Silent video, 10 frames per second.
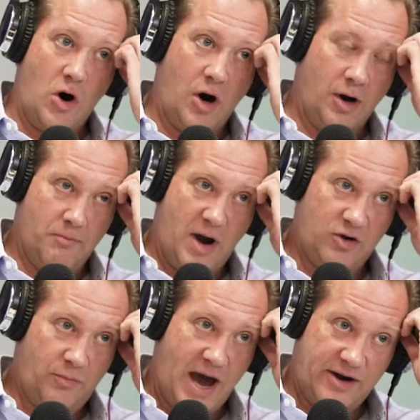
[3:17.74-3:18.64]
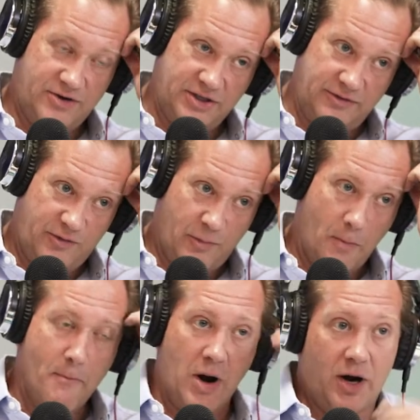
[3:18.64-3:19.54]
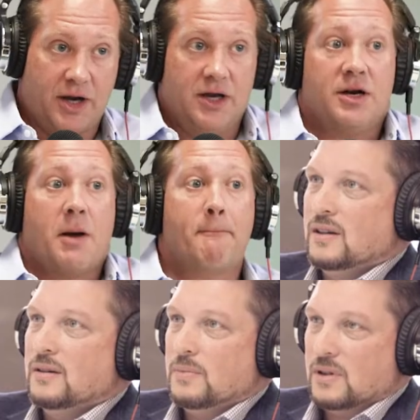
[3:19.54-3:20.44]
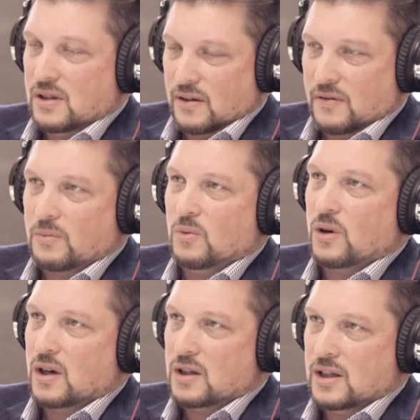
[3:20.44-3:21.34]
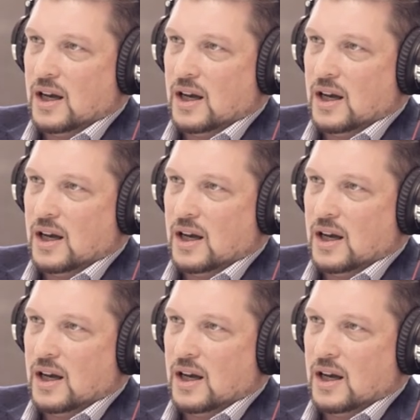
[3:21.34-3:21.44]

are Michael Patterson from American Pacific, Pacific Mortgage.